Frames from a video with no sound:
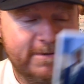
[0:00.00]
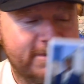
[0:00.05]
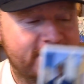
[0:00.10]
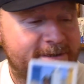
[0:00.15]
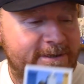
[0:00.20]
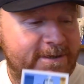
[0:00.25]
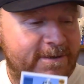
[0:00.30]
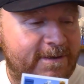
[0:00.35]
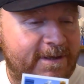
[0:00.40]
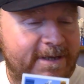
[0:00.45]

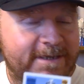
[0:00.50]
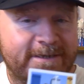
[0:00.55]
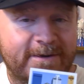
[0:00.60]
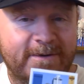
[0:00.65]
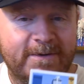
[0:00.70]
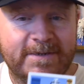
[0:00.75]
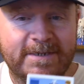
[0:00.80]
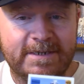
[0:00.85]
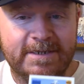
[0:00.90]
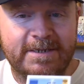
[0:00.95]
So that's
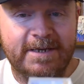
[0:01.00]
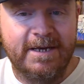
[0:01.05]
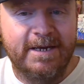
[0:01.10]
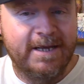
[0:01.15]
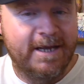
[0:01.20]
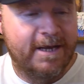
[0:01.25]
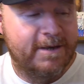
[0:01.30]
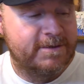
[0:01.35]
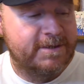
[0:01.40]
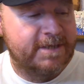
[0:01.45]
always
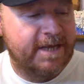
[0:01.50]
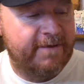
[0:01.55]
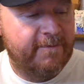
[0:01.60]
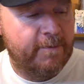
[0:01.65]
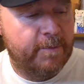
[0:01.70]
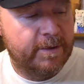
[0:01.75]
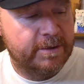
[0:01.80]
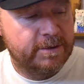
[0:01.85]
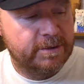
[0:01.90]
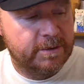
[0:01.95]
exciting. I used to have a
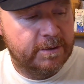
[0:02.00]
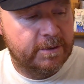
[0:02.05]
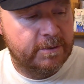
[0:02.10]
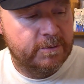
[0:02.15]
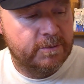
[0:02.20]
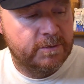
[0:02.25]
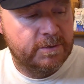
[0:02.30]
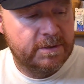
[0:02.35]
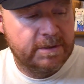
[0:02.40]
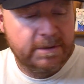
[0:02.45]
bunch of
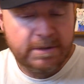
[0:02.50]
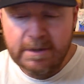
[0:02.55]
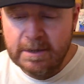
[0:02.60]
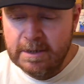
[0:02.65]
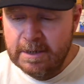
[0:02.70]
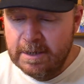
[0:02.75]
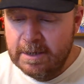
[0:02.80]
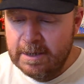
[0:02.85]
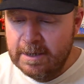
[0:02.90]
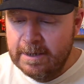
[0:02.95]
those.
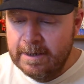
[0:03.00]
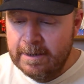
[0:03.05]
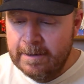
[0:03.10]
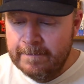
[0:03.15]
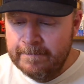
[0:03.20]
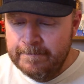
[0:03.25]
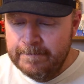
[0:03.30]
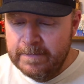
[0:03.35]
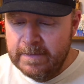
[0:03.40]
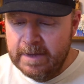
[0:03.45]

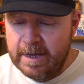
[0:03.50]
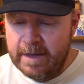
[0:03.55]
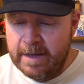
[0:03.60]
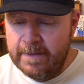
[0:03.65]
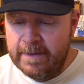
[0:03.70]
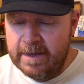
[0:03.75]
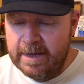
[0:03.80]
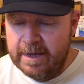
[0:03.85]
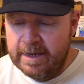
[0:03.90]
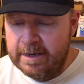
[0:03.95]

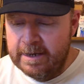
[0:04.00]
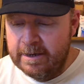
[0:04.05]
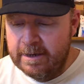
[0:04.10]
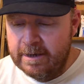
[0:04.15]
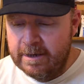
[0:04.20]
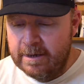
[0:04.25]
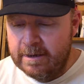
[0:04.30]
And then,